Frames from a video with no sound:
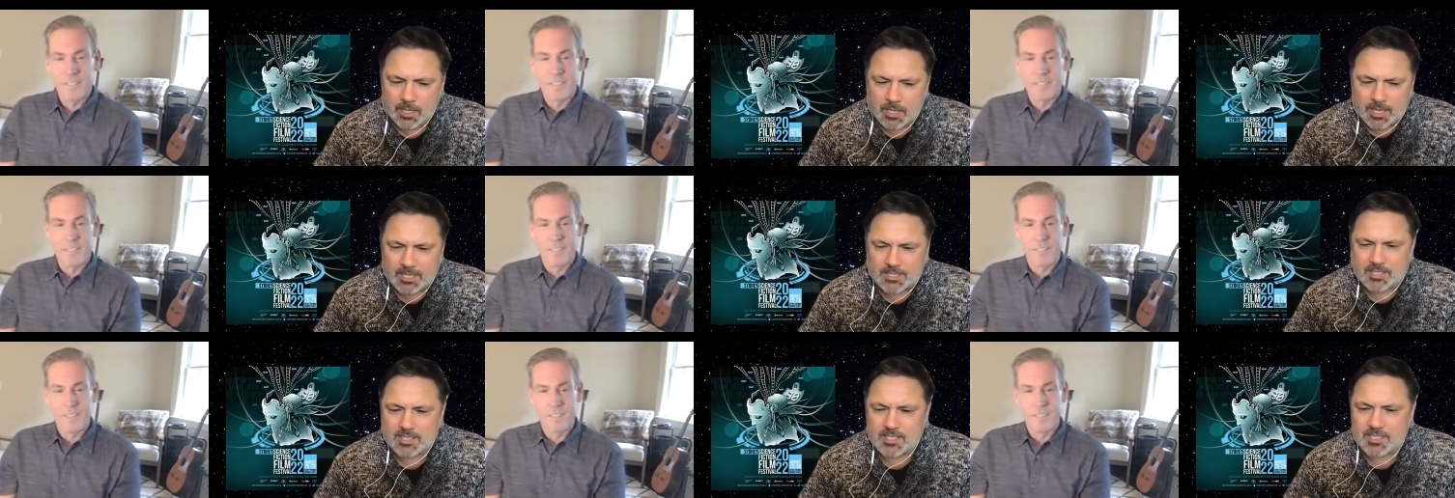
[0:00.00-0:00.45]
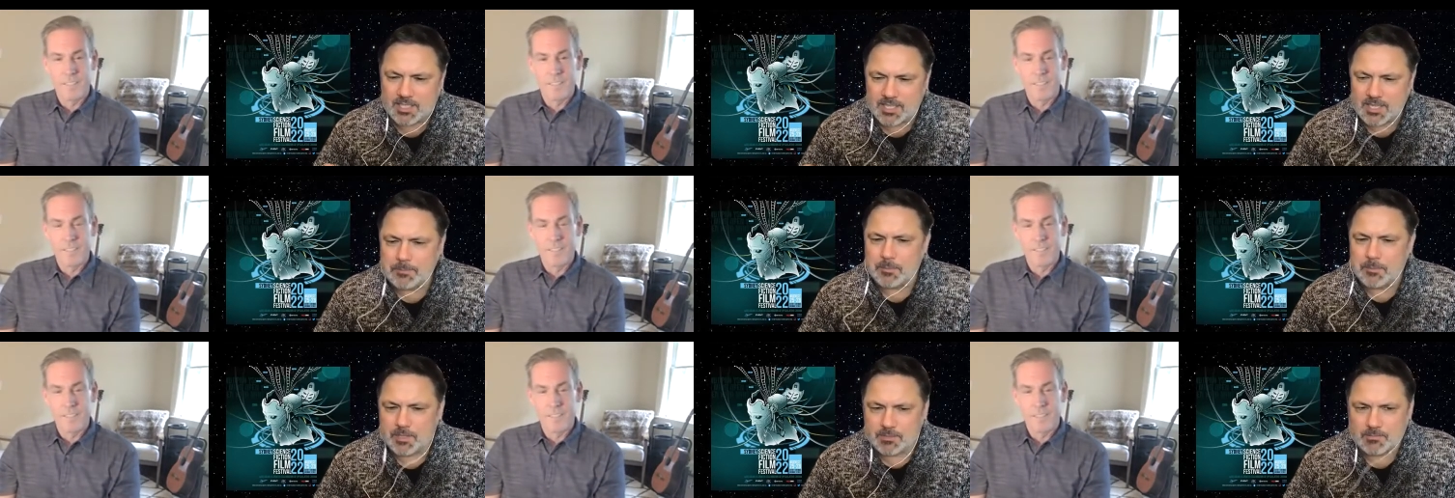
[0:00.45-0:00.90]
Speaker 1: it's a
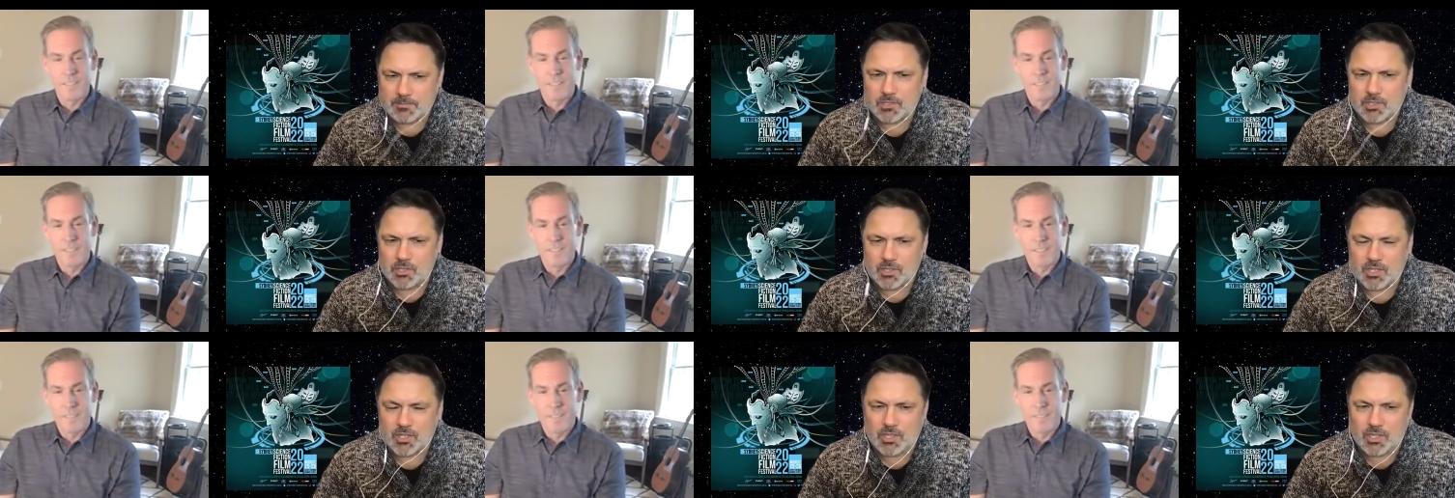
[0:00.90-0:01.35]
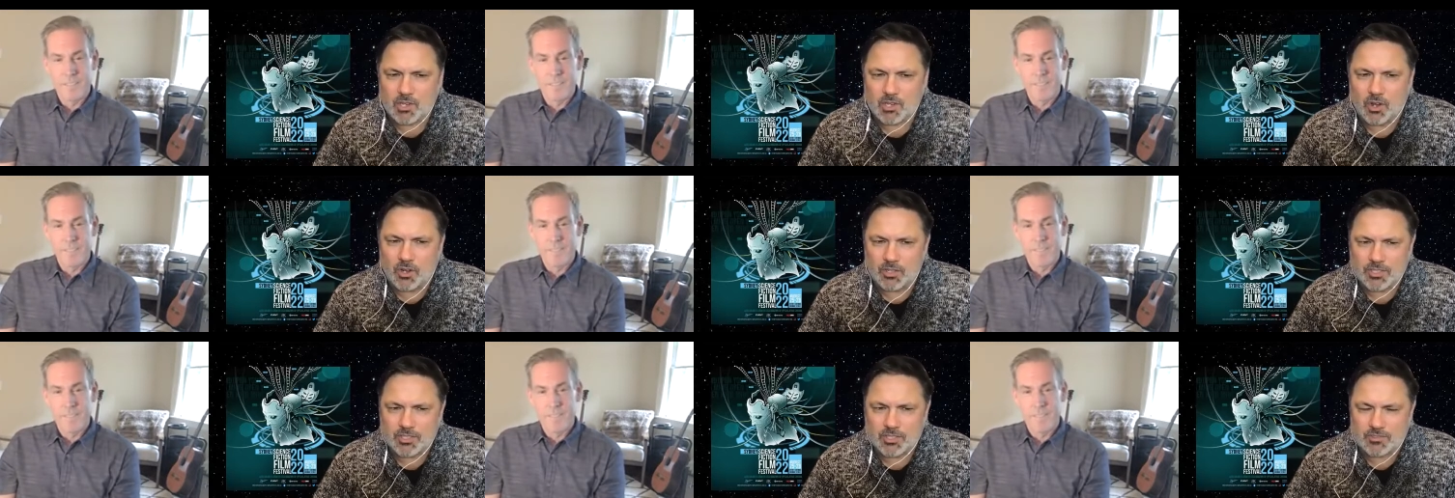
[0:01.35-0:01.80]
deeper sort of
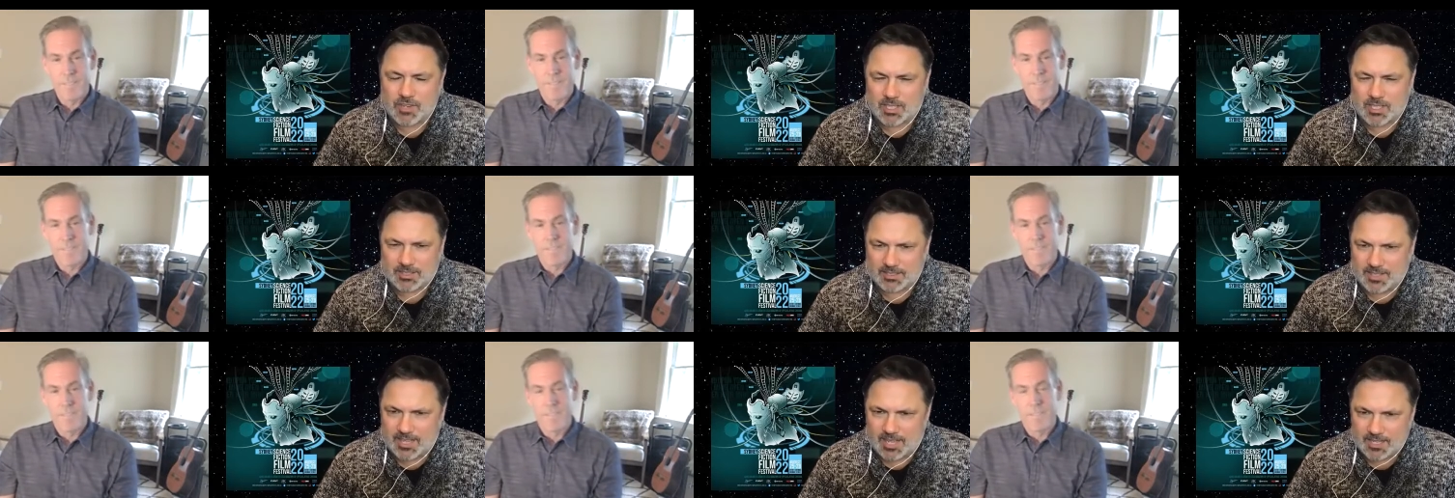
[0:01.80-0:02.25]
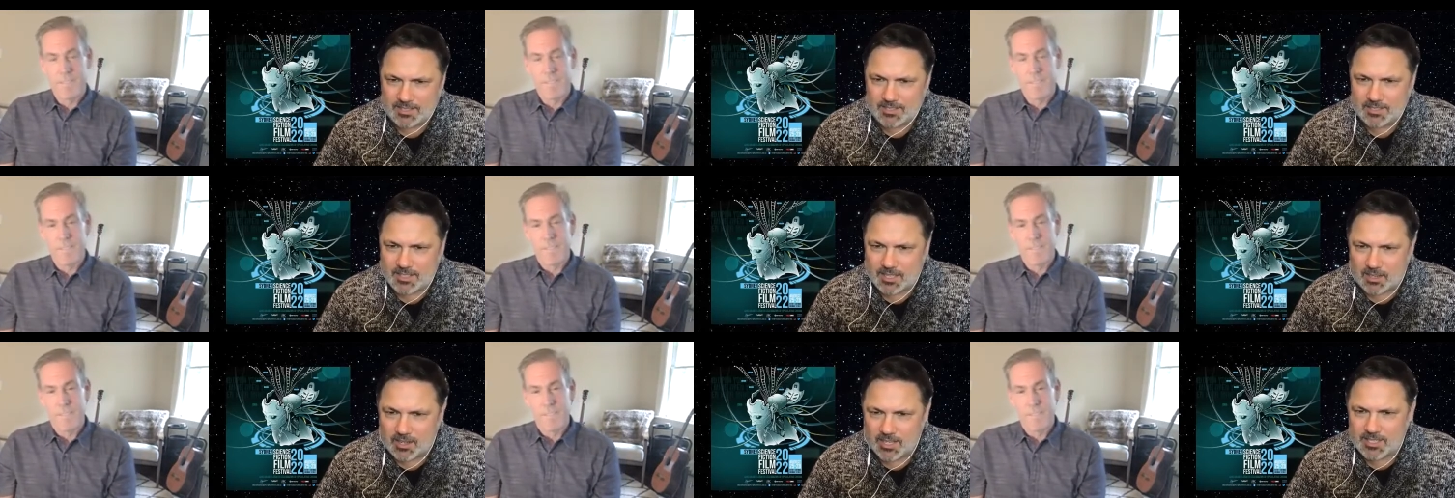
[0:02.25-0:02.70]
construct than that, isn't
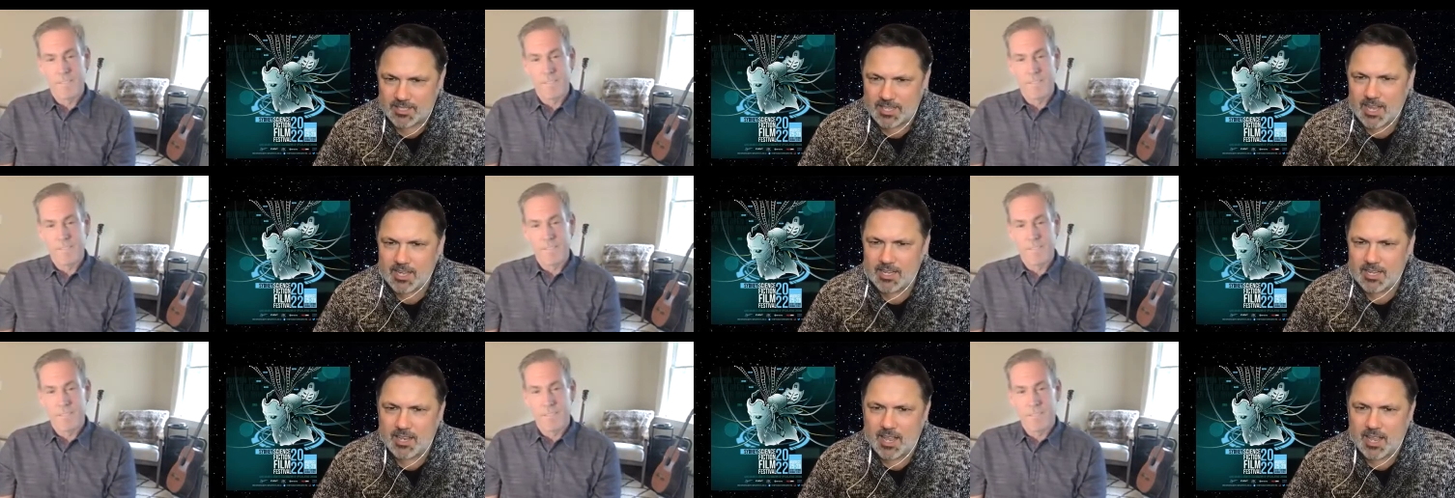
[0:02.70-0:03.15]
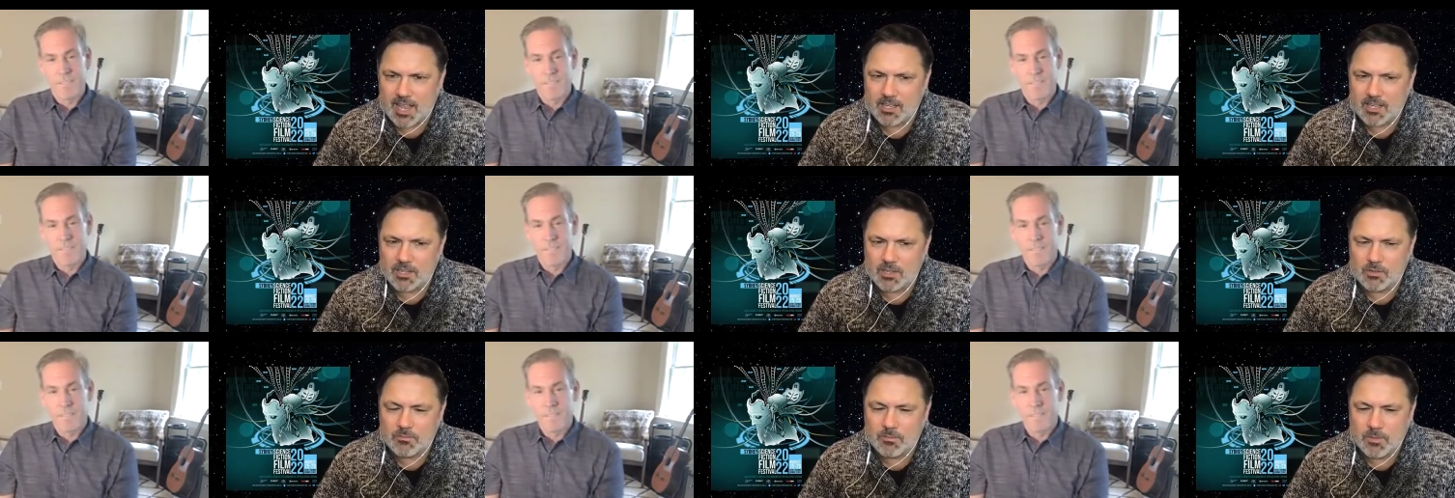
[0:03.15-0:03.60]
it? Like, it's how do you how do
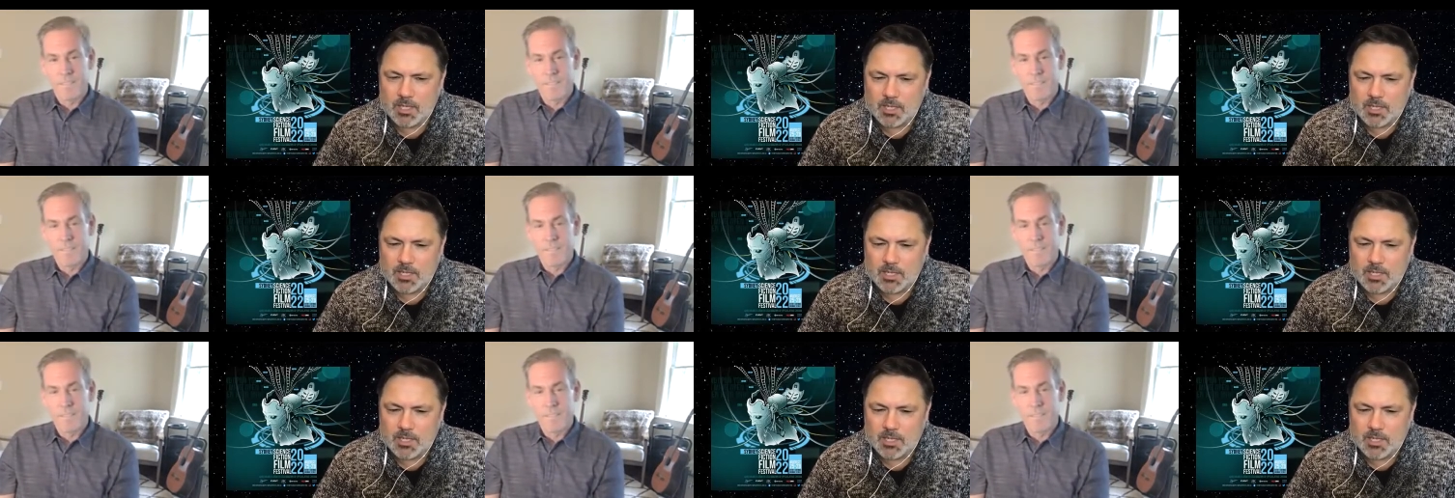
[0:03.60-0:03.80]
you